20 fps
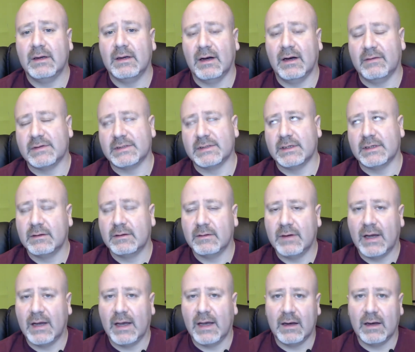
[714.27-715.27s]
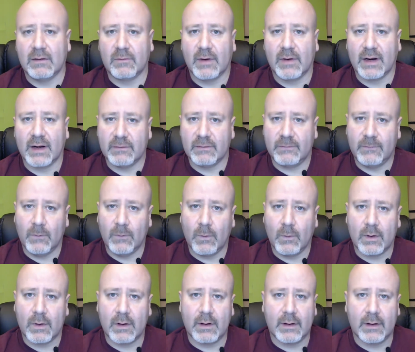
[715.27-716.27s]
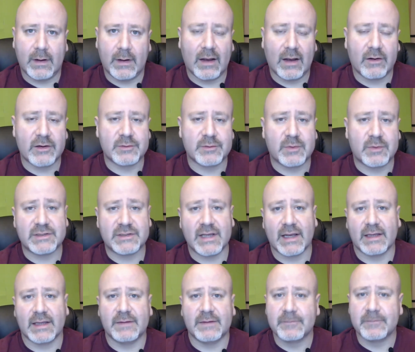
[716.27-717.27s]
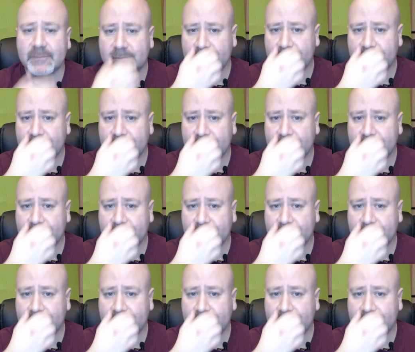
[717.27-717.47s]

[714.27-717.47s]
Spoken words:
obviously, running at 4 gigahertz per second,